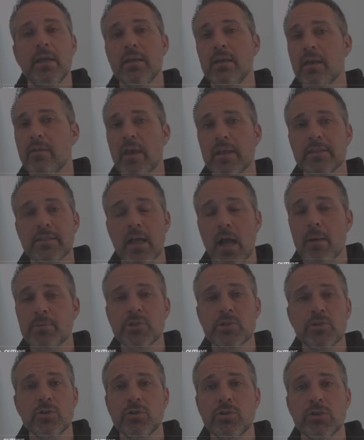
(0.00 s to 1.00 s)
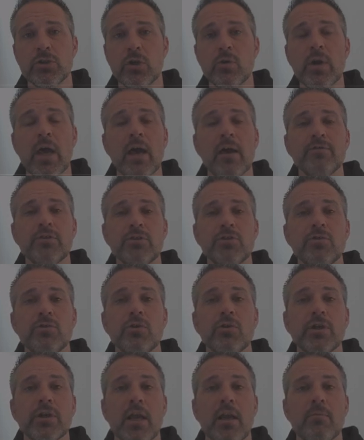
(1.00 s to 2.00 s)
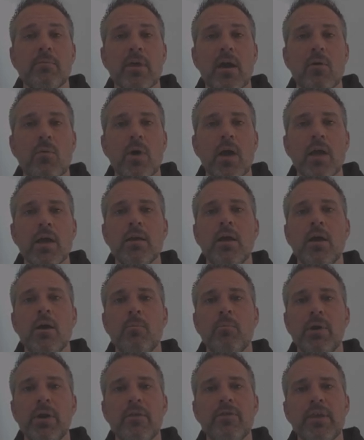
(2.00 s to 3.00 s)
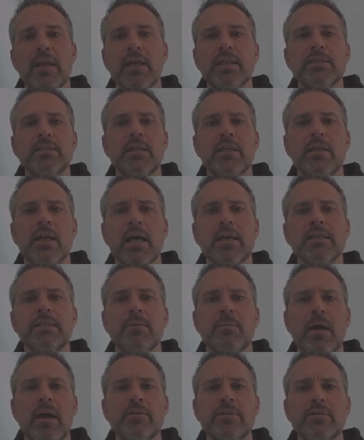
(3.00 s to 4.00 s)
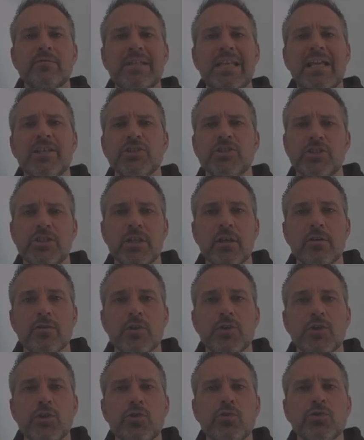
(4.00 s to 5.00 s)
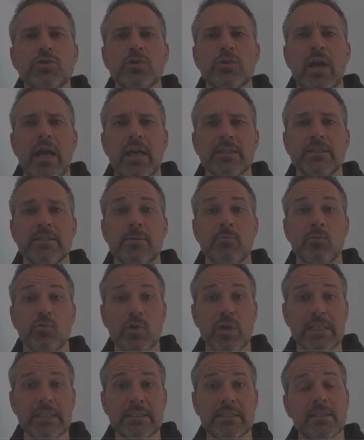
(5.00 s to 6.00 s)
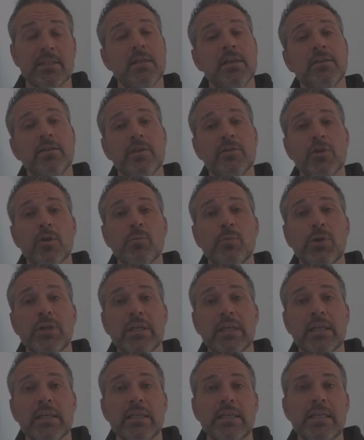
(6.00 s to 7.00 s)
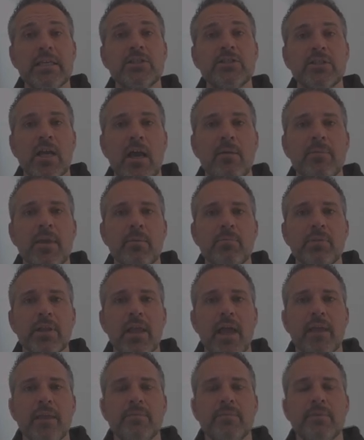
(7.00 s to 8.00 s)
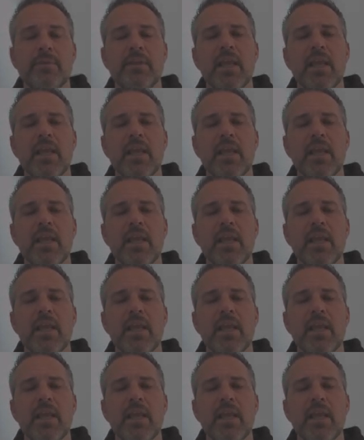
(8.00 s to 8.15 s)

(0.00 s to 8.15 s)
Now that's optional, you don't have to do your game that way, but I think it's a nice amount of tension here that the user has some risk that they're putting in each time they play.